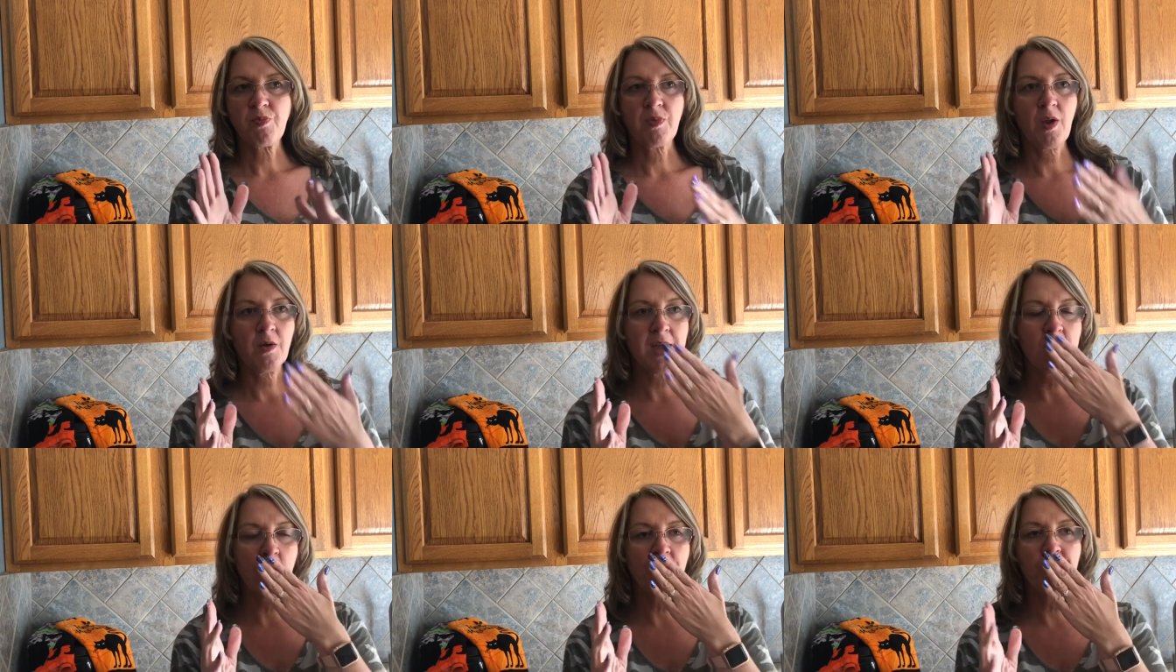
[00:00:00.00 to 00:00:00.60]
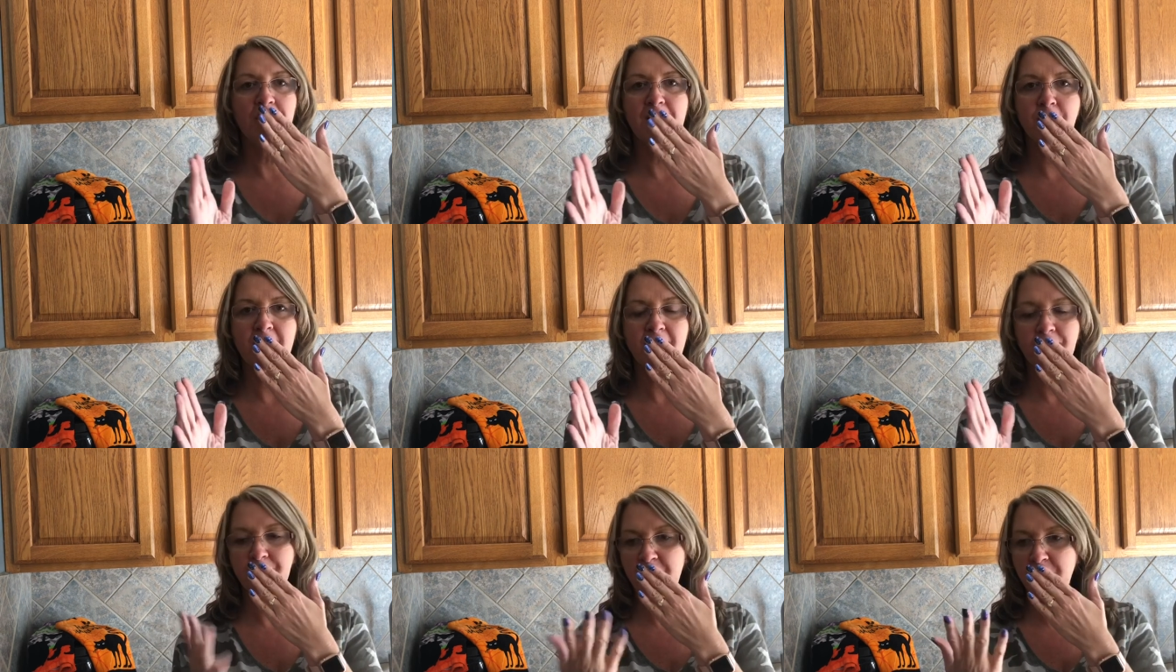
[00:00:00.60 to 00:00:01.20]
Okay, hopefully I don't
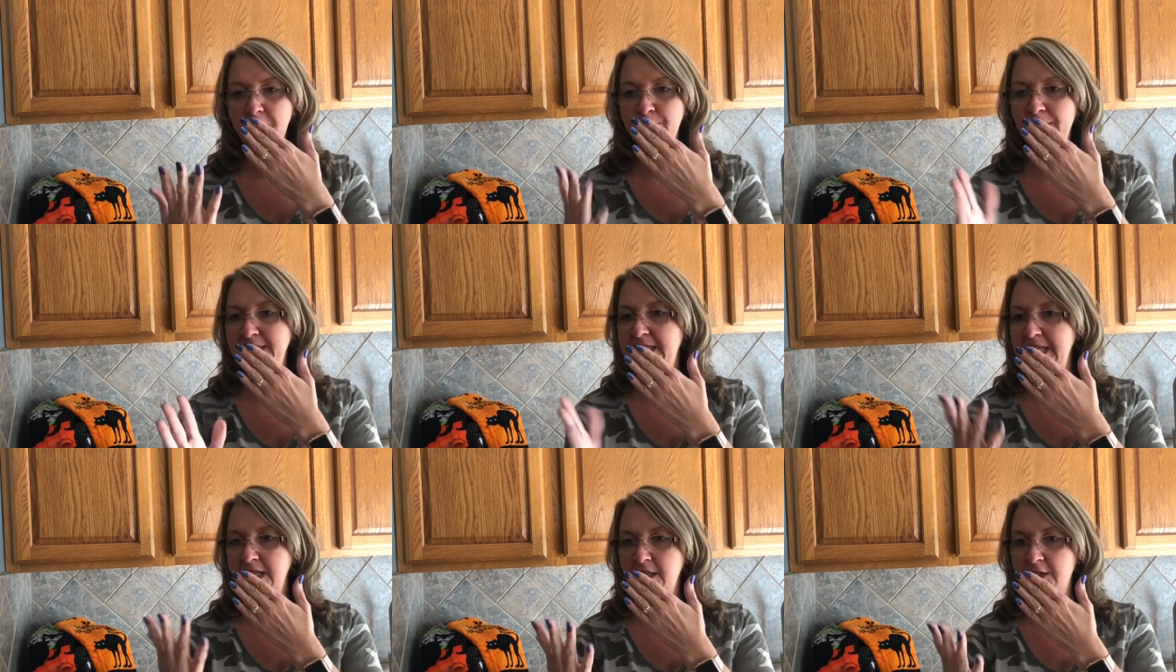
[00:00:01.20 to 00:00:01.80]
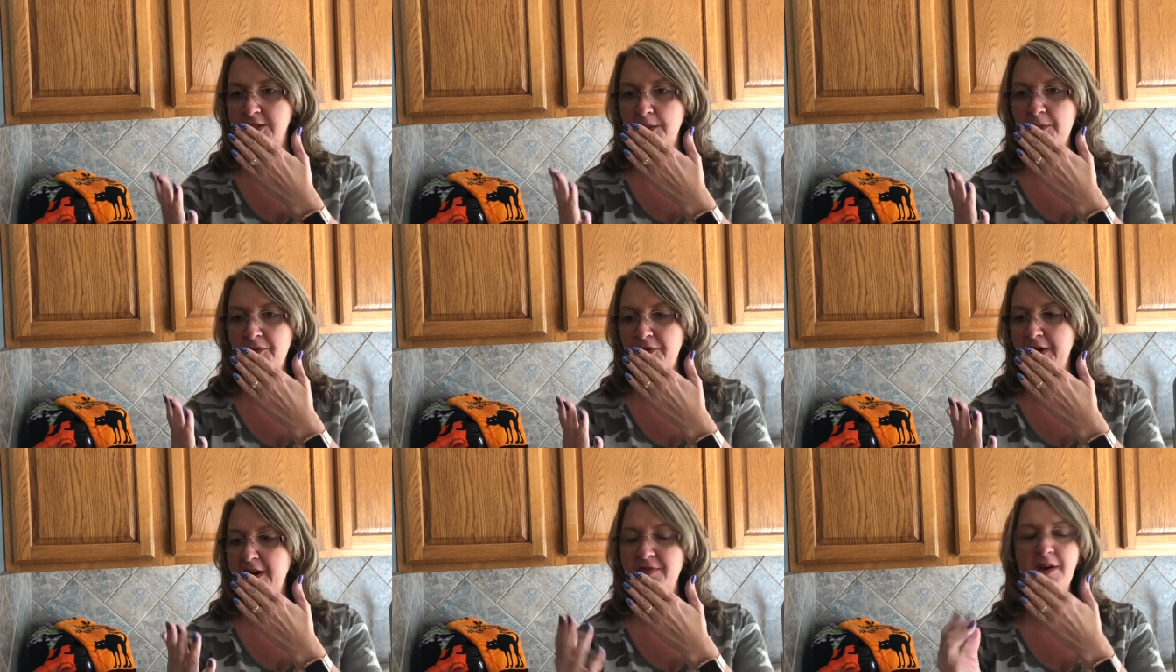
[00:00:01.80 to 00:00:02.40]
have food in my teeth because I'm
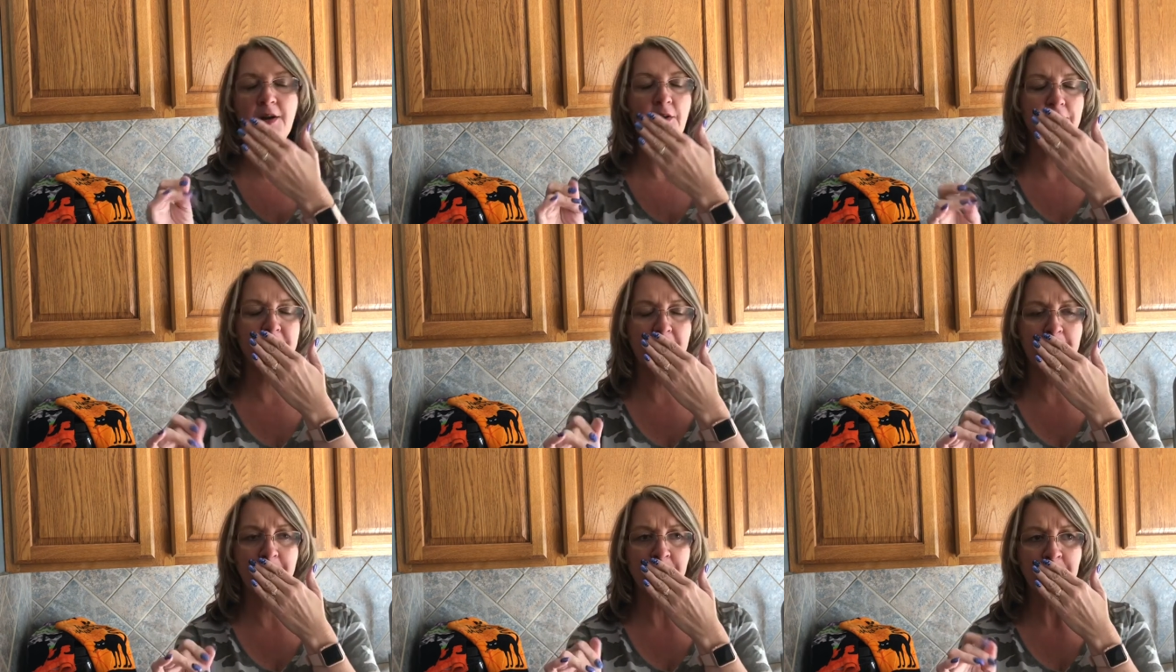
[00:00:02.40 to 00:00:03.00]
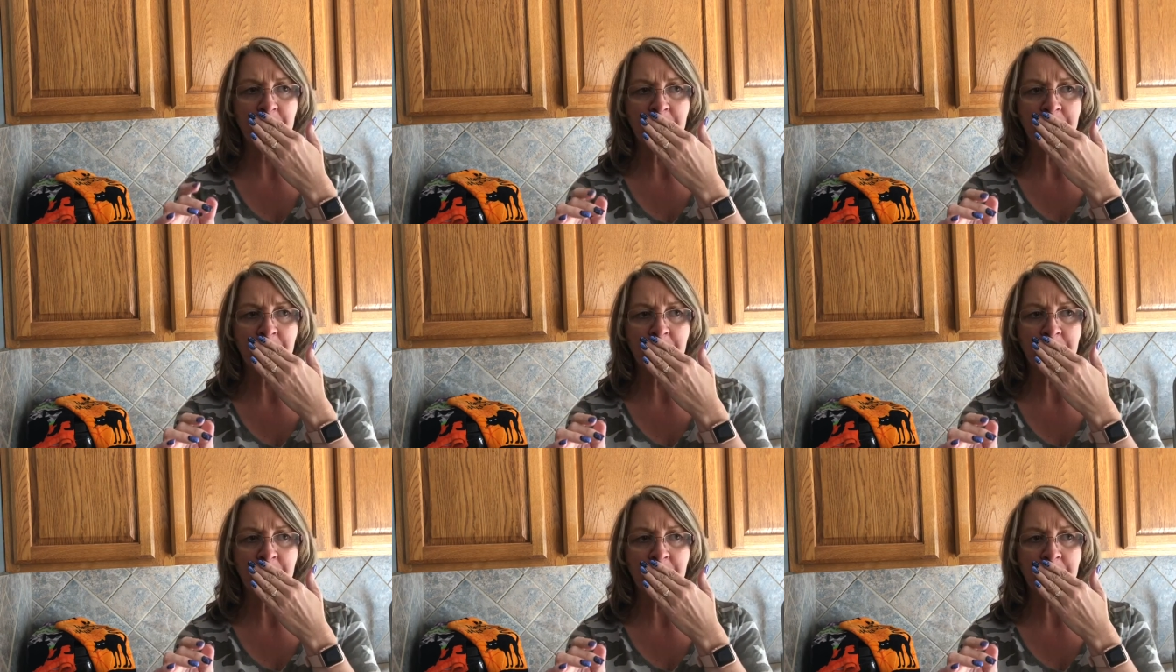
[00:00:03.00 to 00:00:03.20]
afraid of that all the time.